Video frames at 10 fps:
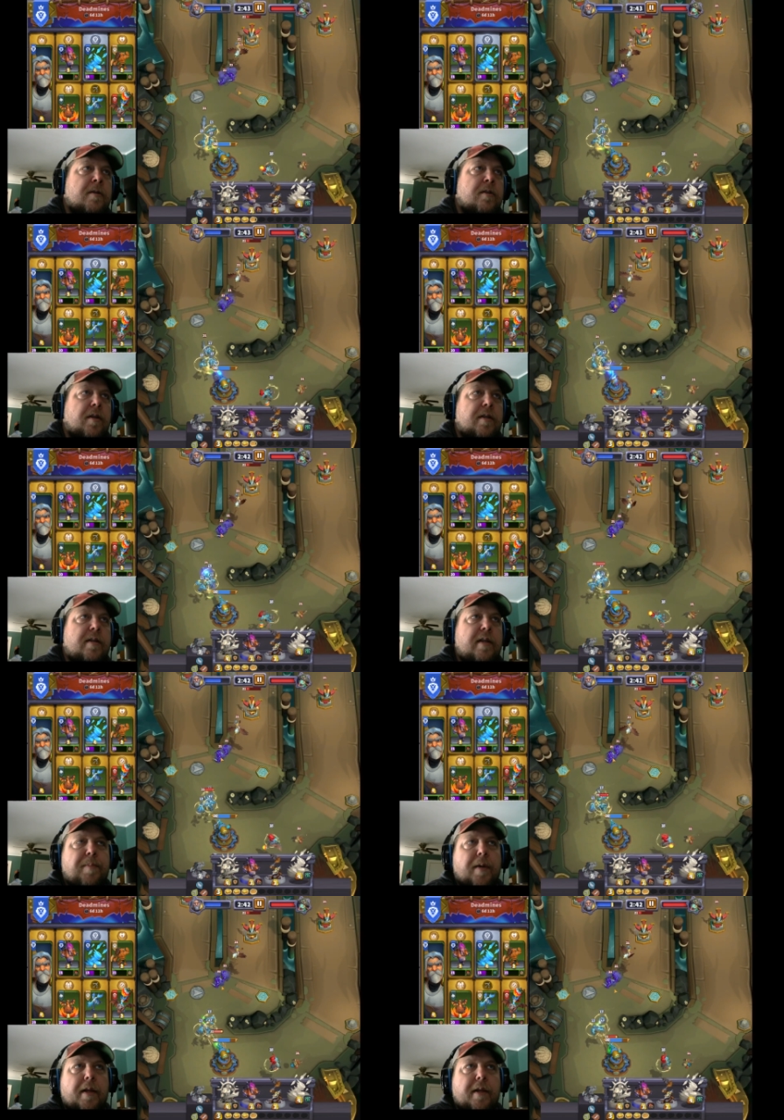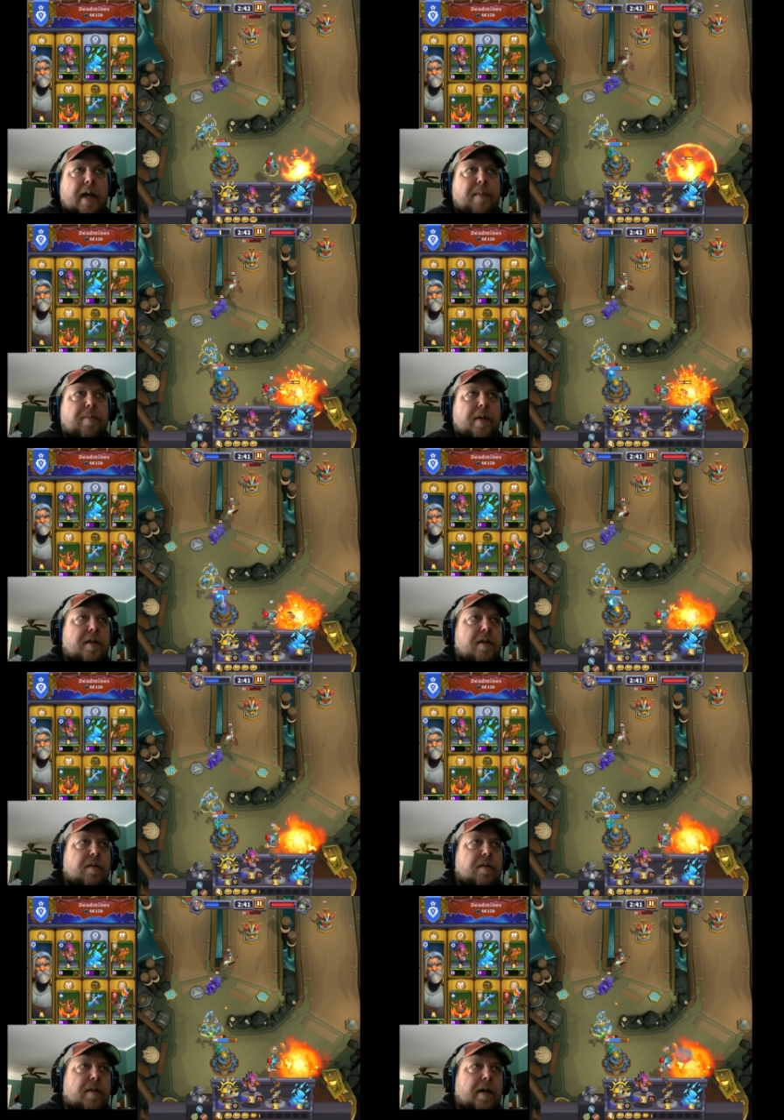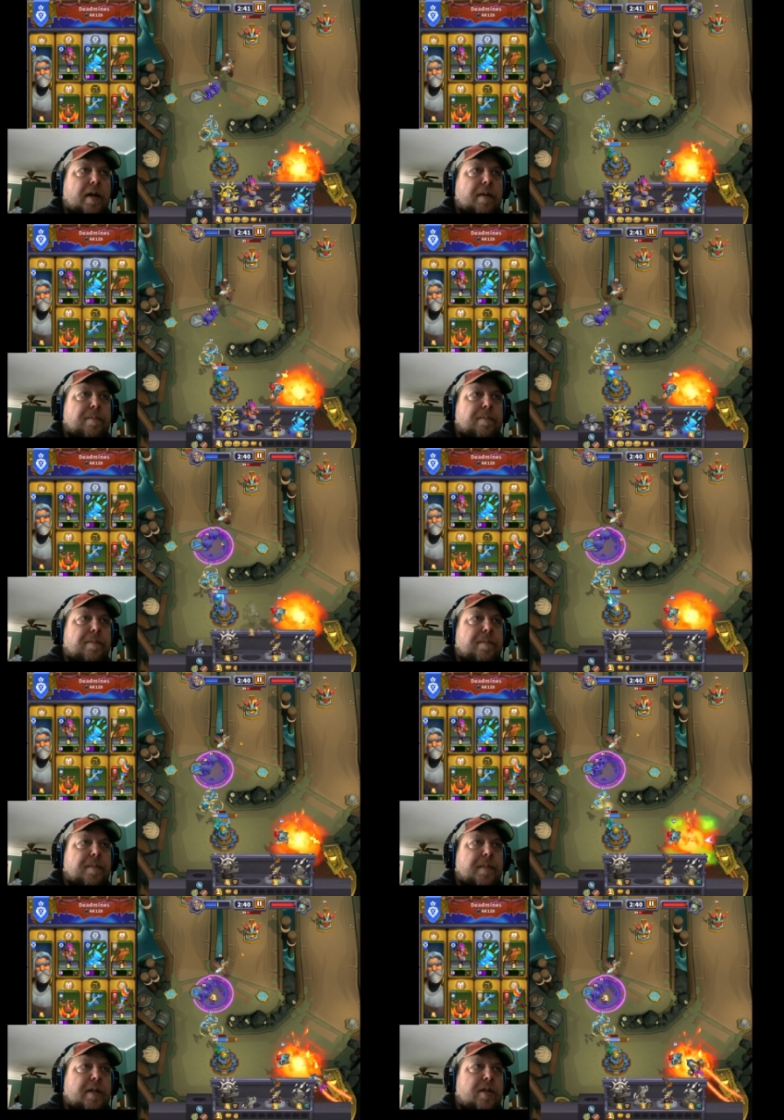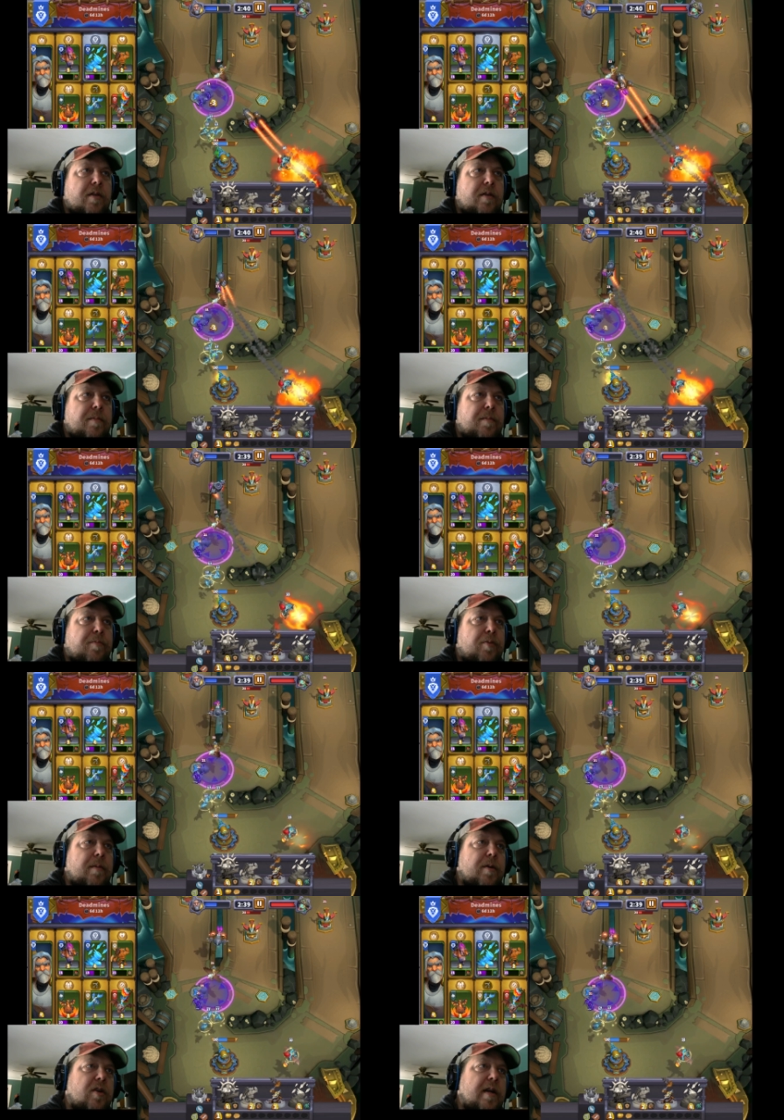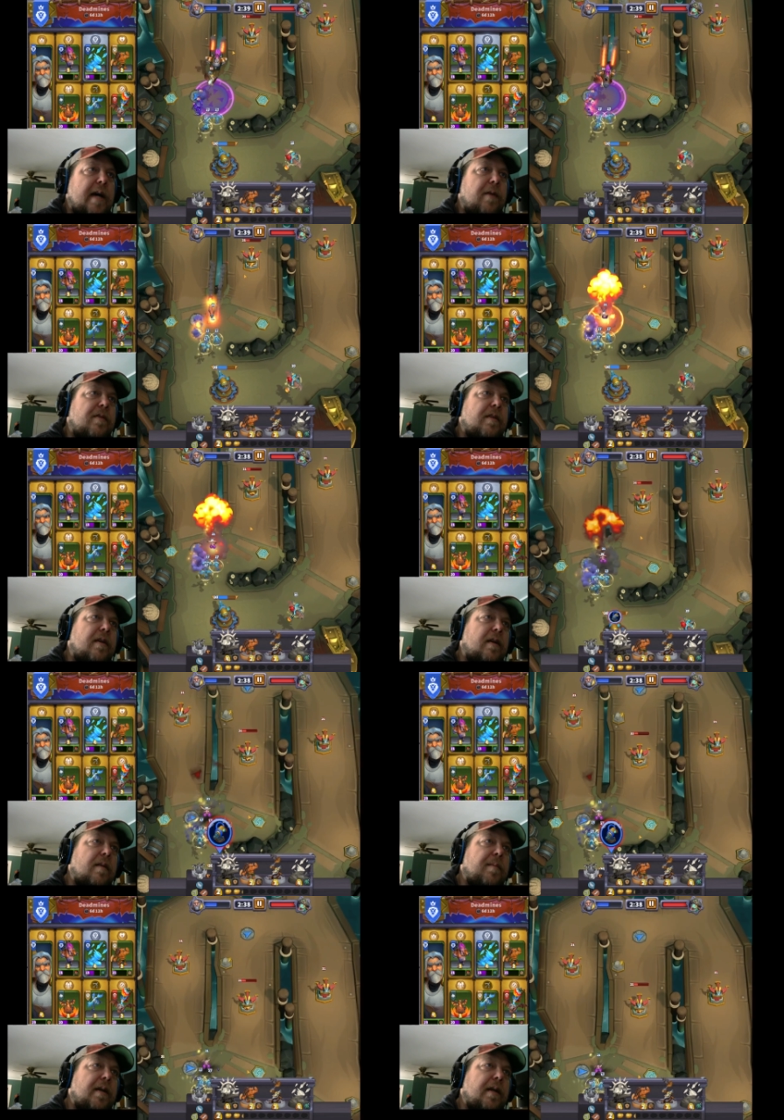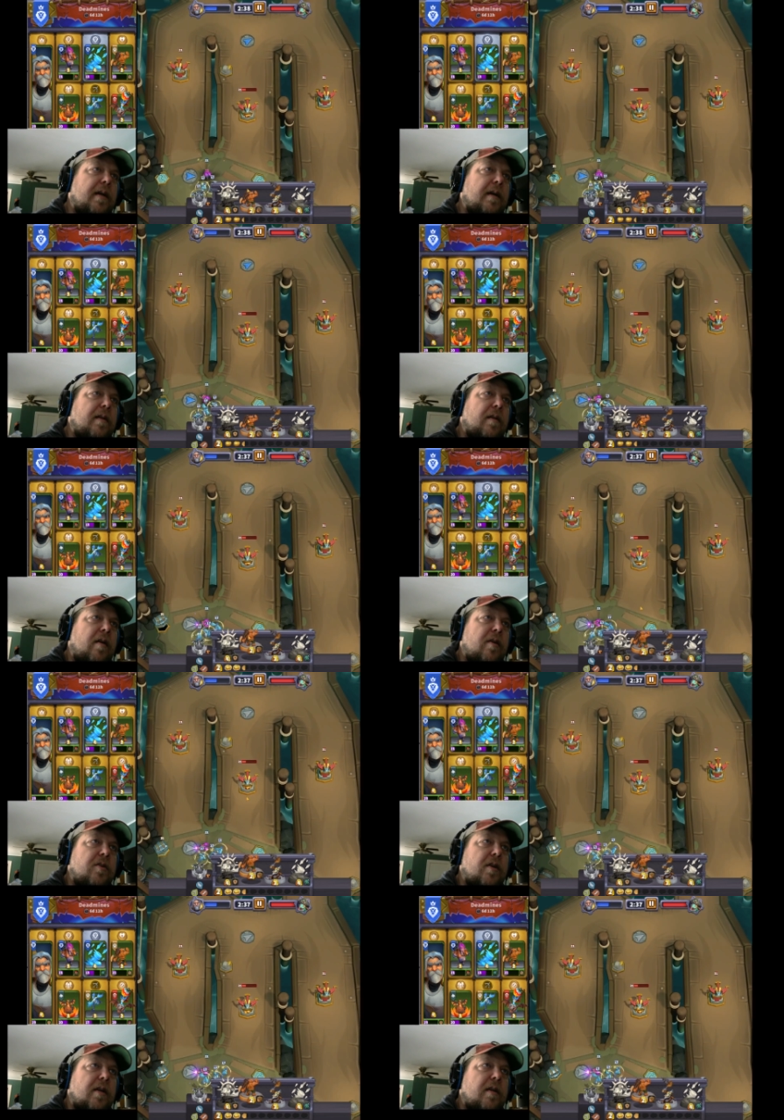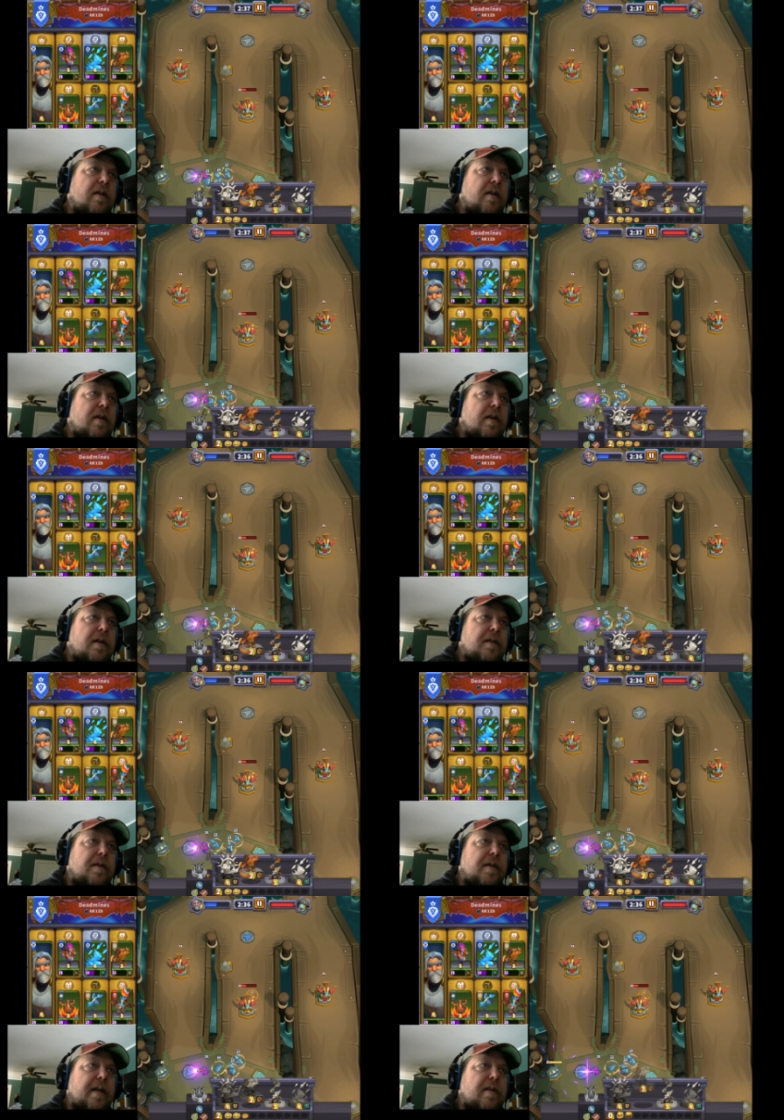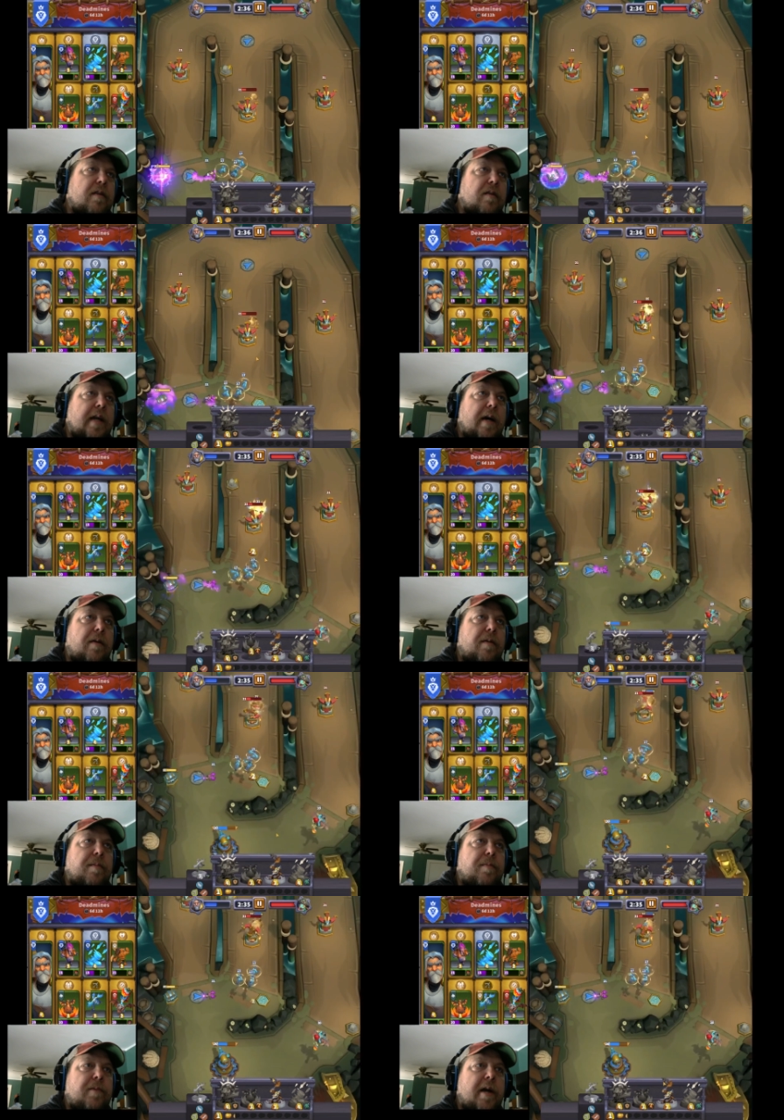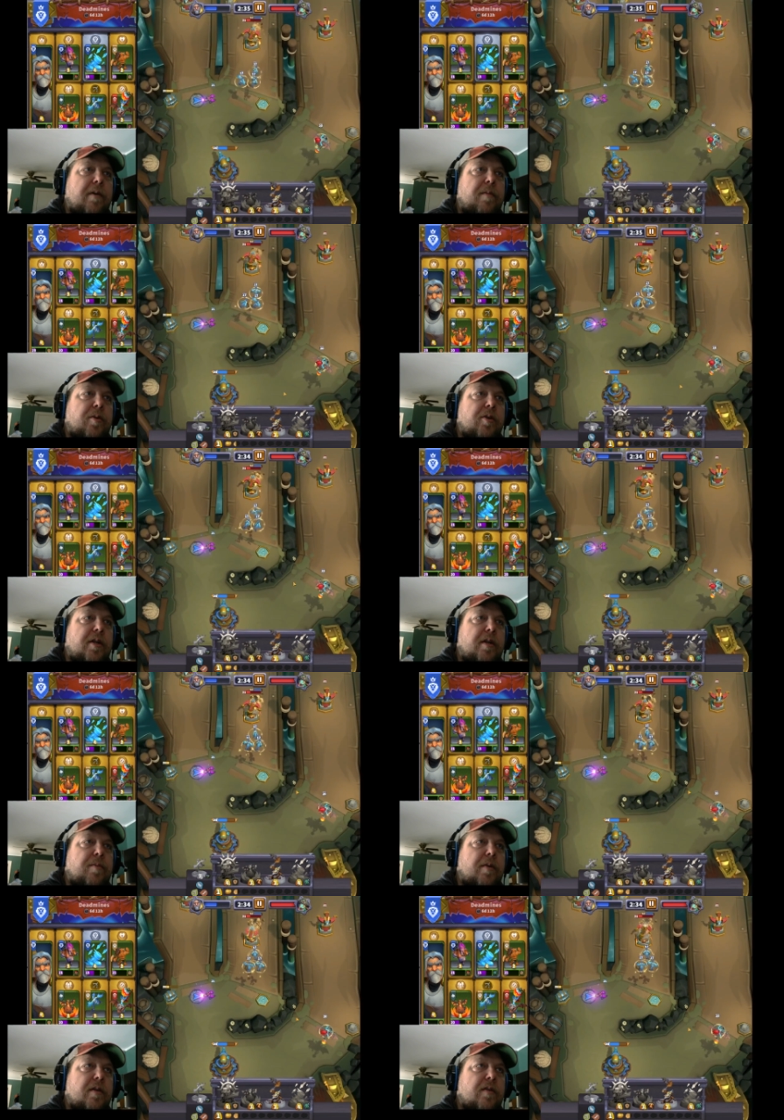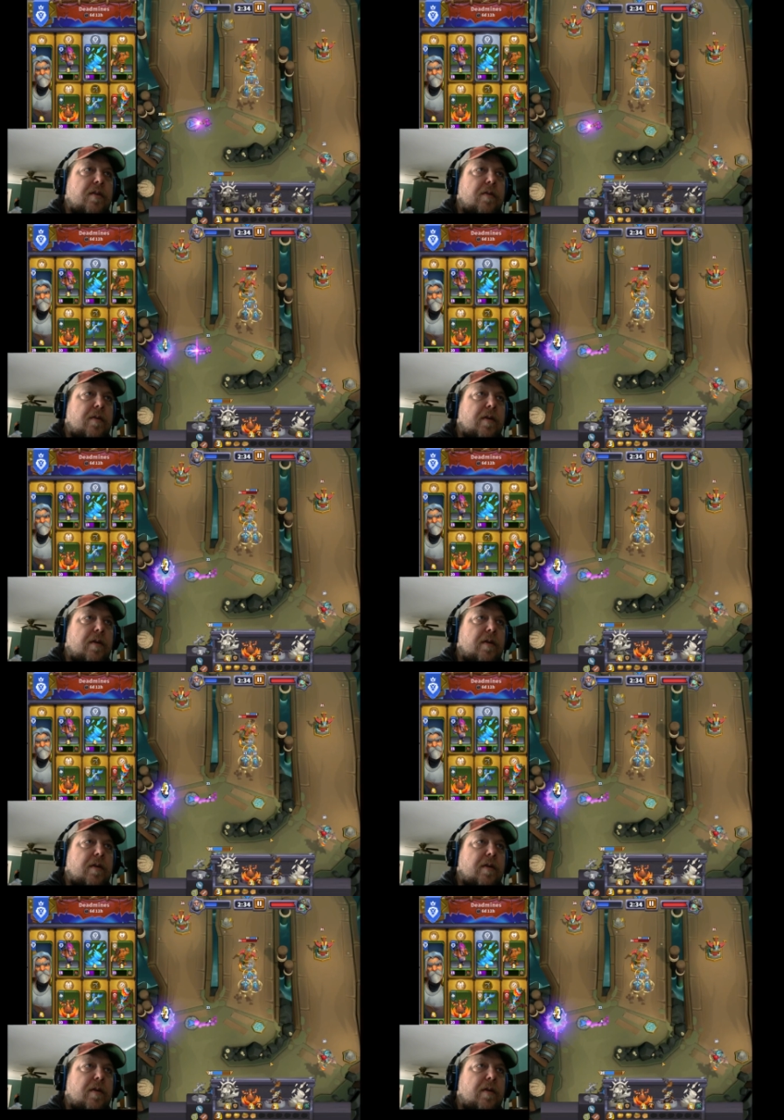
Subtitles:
So you see up on the top right too, they just pretty much announced that they're going to be launching their next little counter push here pretty soon.